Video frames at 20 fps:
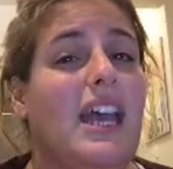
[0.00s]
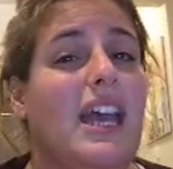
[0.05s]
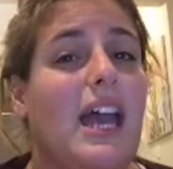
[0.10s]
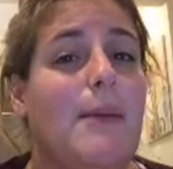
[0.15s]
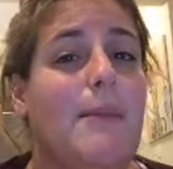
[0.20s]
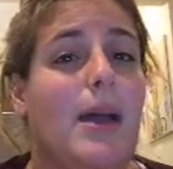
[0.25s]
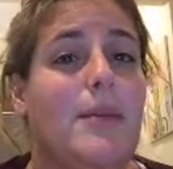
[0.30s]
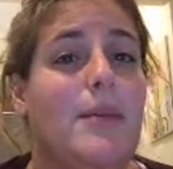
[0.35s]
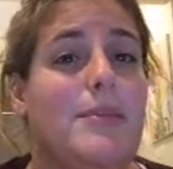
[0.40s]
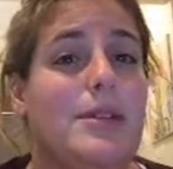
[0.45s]

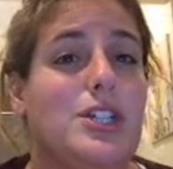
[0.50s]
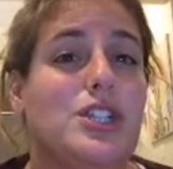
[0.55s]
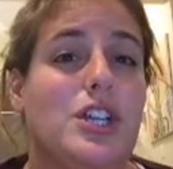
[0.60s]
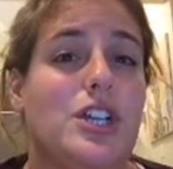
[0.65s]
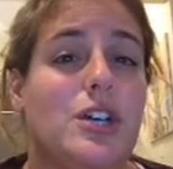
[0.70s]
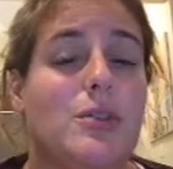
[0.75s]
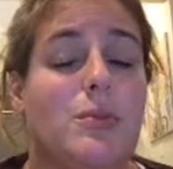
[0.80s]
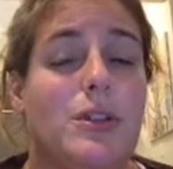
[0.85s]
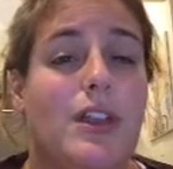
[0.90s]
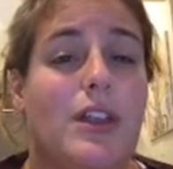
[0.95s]
It might be
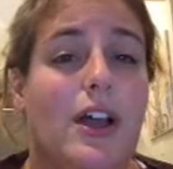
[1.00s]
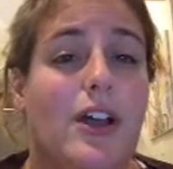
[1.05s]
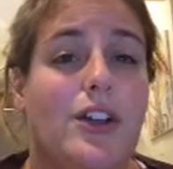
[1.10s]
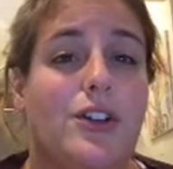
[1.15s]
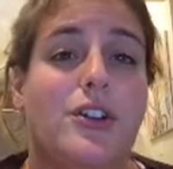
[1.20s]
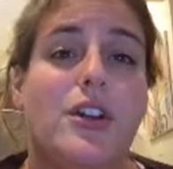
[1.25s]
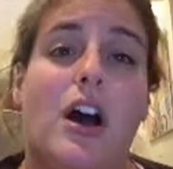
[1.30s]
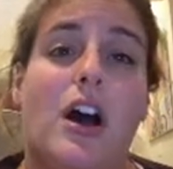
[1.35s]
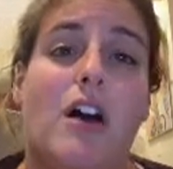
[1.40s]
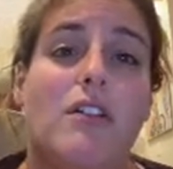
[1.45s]
shared without
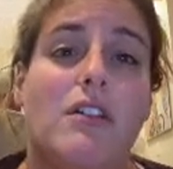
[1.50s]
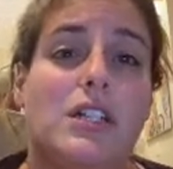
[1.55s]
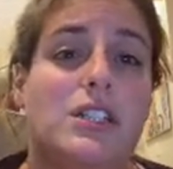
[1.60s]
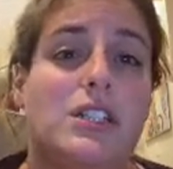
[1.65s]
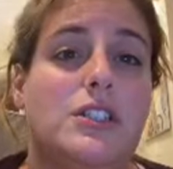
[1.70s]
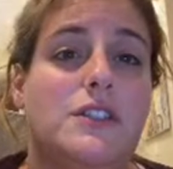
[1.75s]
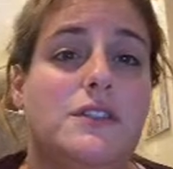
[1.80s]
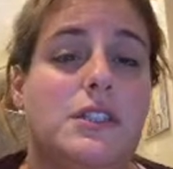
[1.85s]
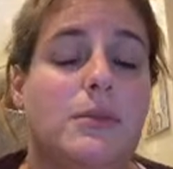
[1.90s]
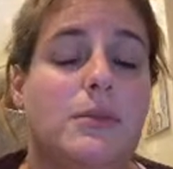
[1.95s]
your
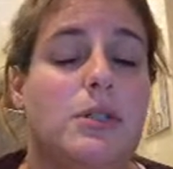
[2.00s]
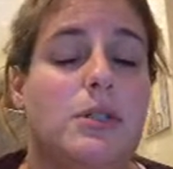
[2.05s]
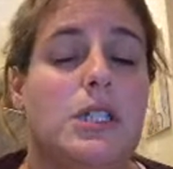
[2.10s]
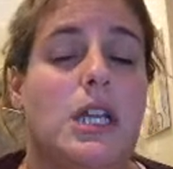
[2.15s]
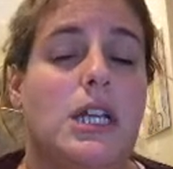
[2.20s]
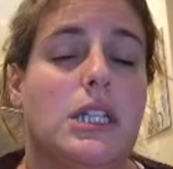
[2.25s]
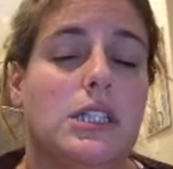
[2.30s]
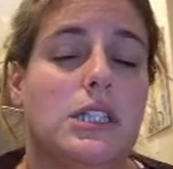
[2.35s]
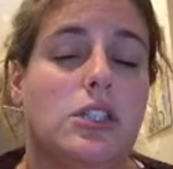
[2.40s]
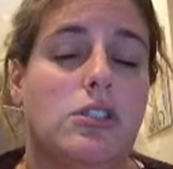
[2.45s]
knowledge if someone
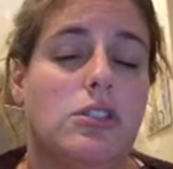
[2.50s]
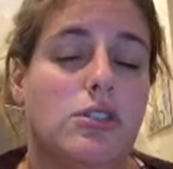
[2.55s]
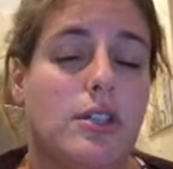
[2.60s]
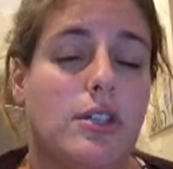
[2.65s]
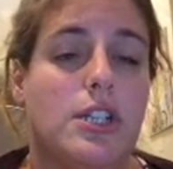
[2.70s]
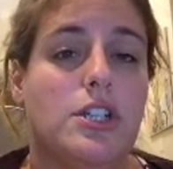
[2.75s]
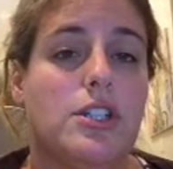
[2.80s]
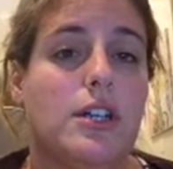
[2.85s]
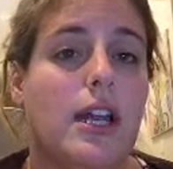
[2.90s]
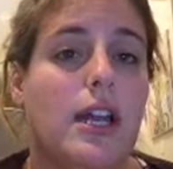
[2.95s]
takes a
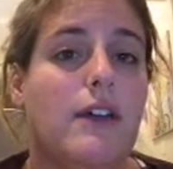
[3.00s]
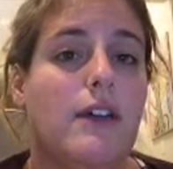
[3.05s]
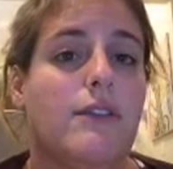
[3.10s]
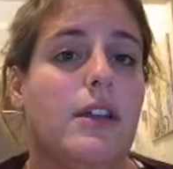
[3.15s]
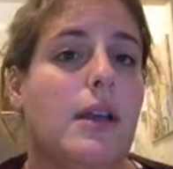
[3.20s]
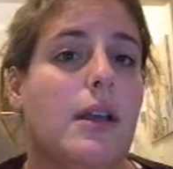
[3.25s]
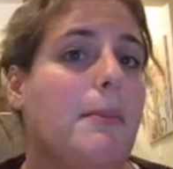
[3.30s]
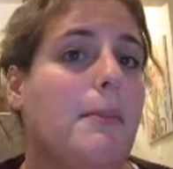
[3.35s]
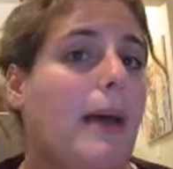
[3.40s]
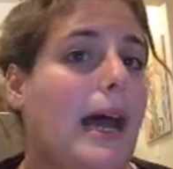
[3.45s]
screenshot of
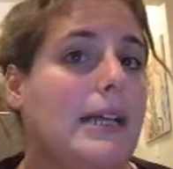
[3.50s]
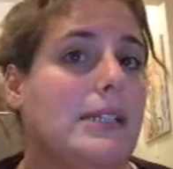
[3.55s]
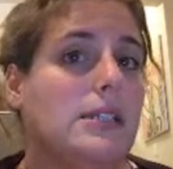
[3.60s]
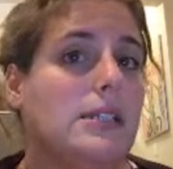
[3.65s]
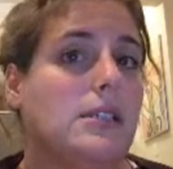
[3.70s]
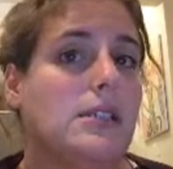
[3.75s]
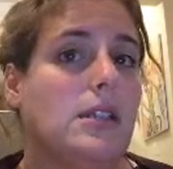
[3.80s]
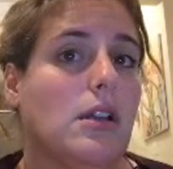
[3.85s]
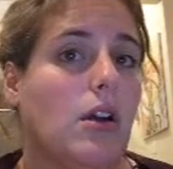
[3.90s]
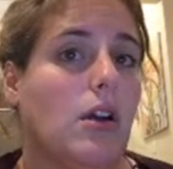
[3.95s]
it and
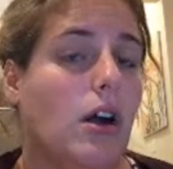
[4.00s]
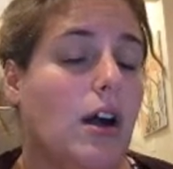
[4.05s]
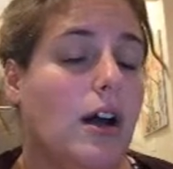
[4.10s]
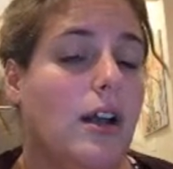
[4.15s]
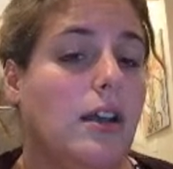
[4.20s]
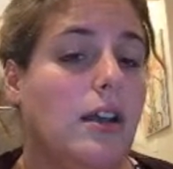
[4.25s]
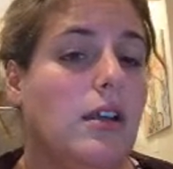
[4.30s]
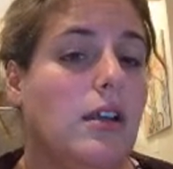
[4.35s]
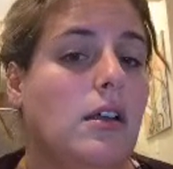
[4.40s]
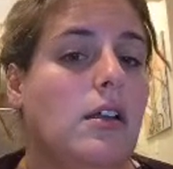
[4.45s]
passes it
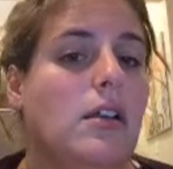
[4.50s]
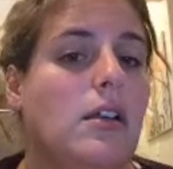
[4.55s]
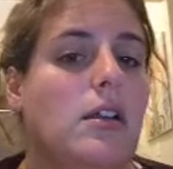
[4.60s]
on.